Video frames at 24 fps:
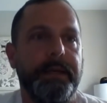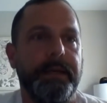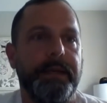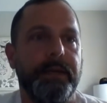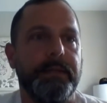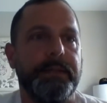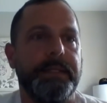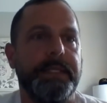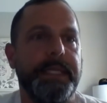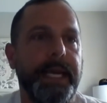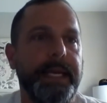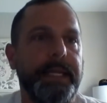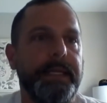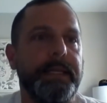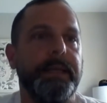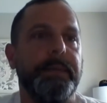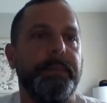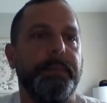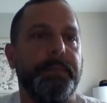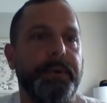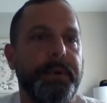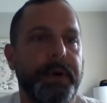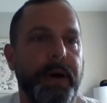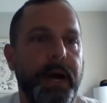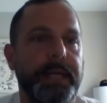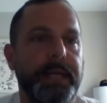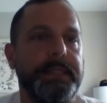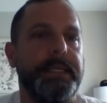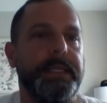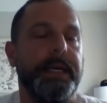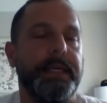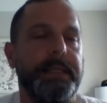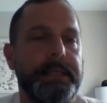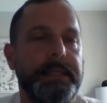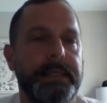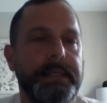You know, take the
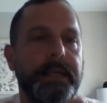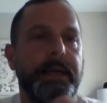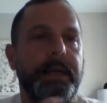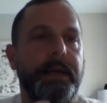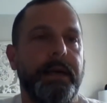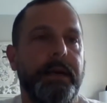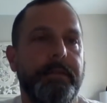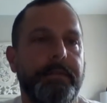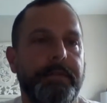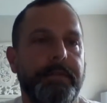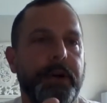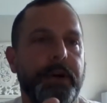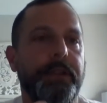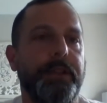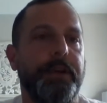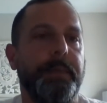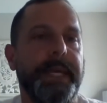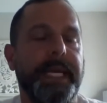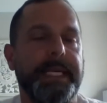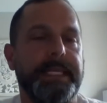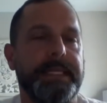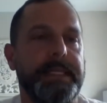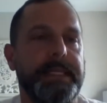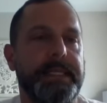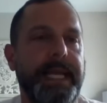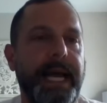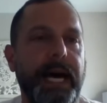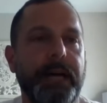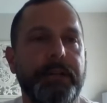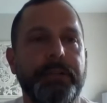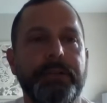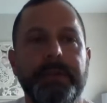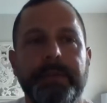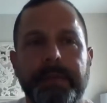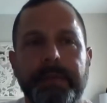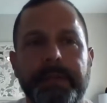process further because now
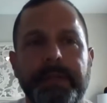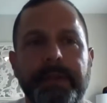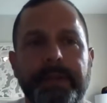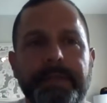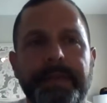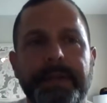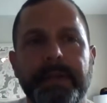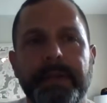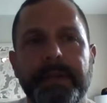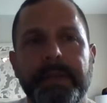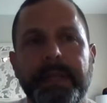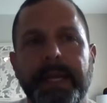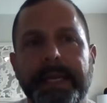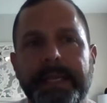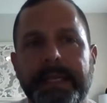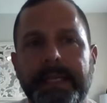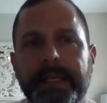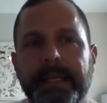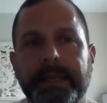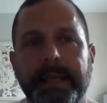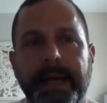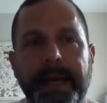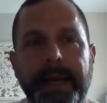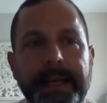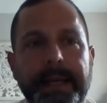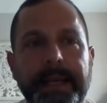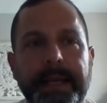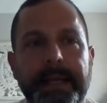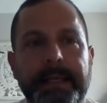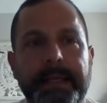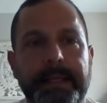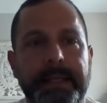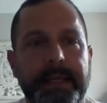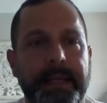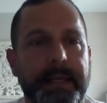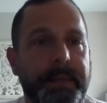you you feel like you like
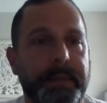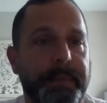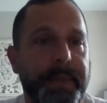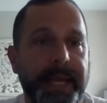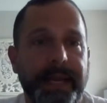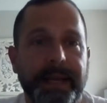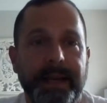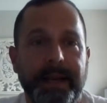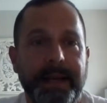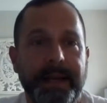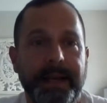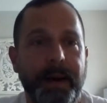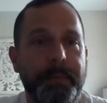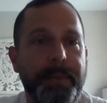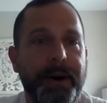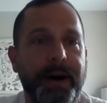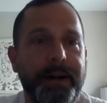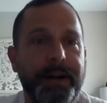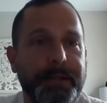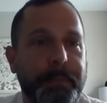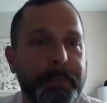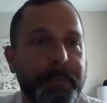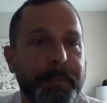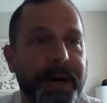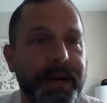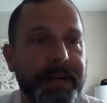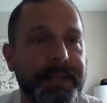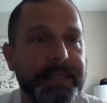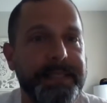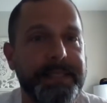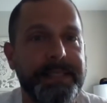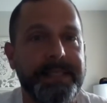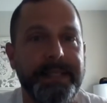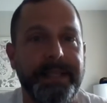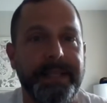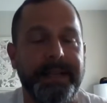it. You can make a couple hundred
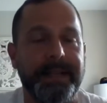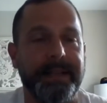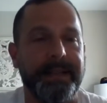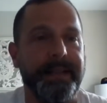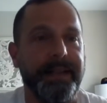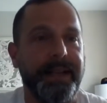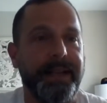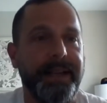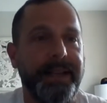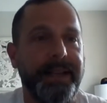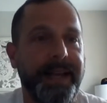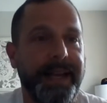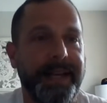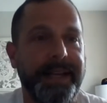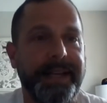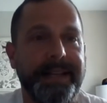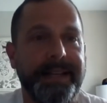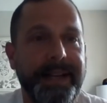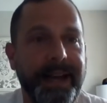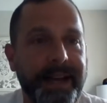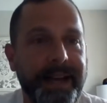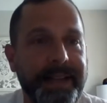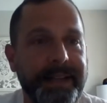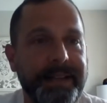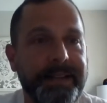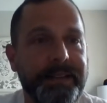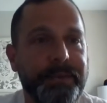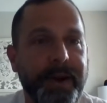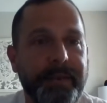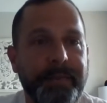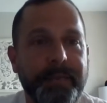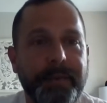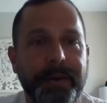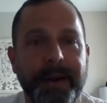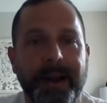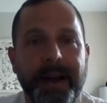bucks in a in a night
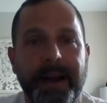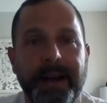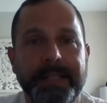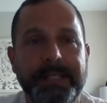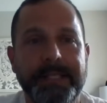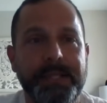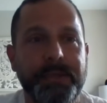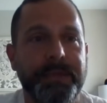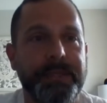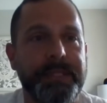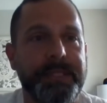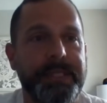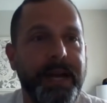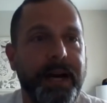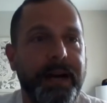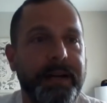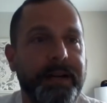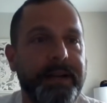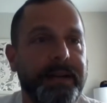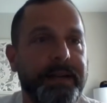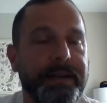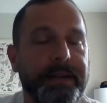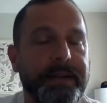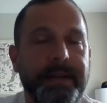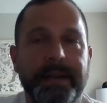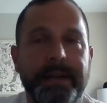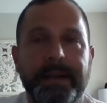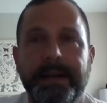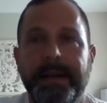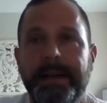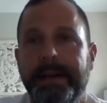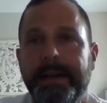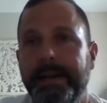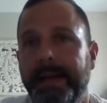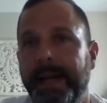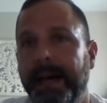refereeing high school soccer.
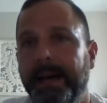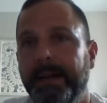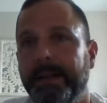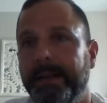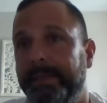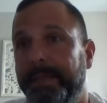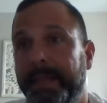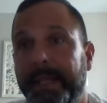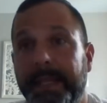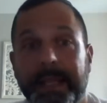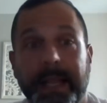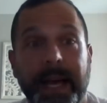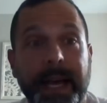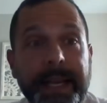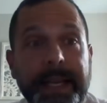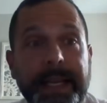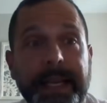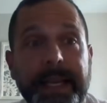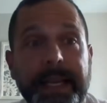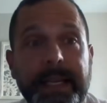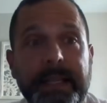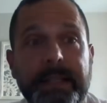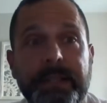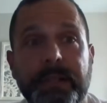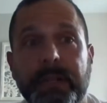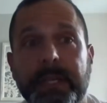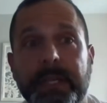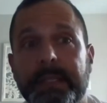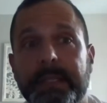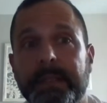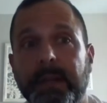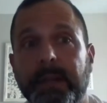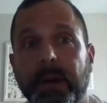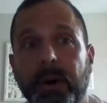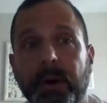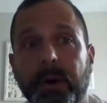Now, if you like it, you
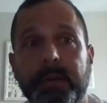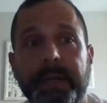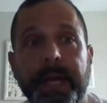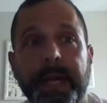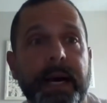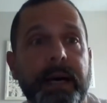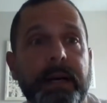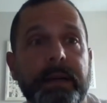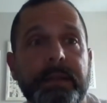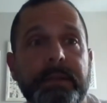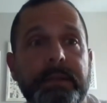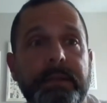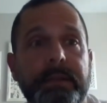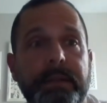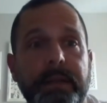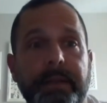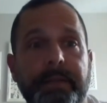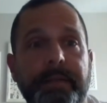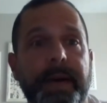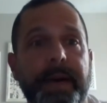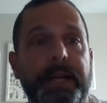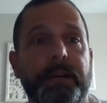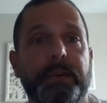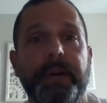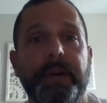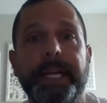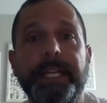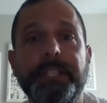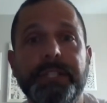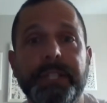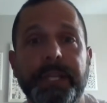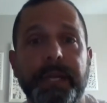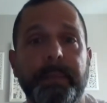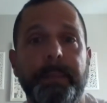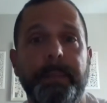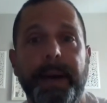can go down the
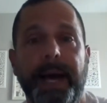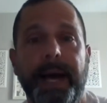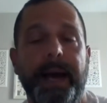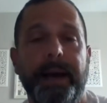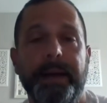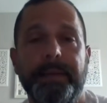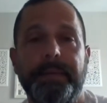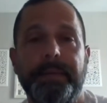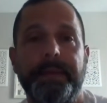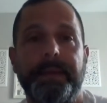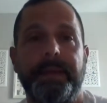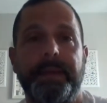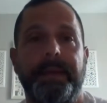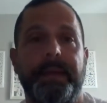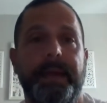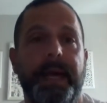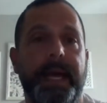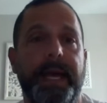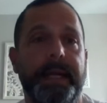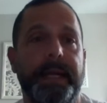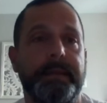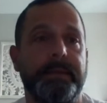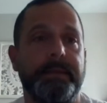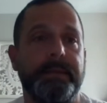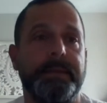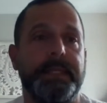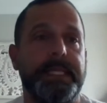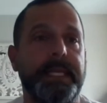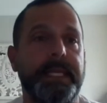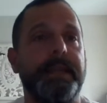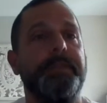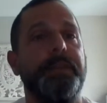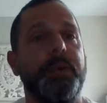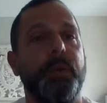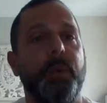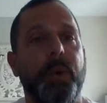federation path and
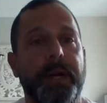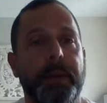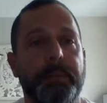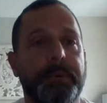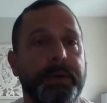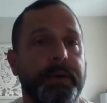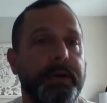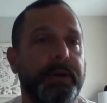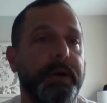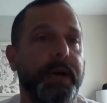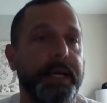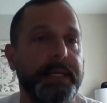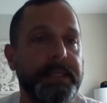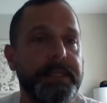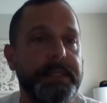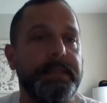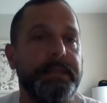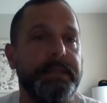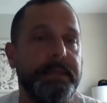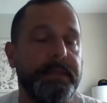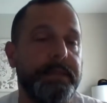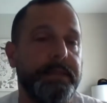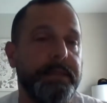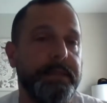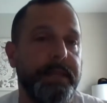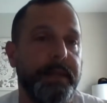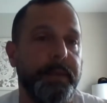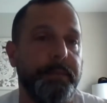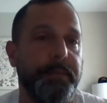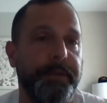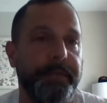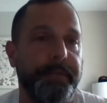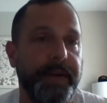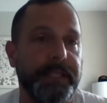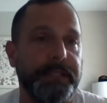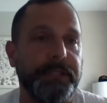see if you want to progress to the
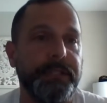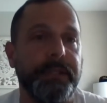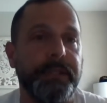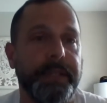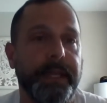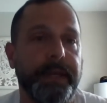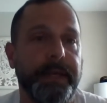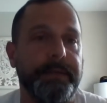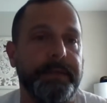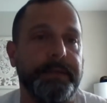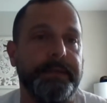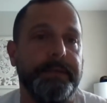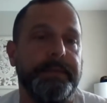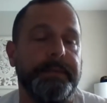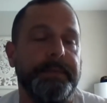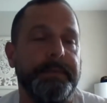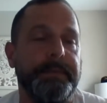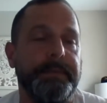professional level.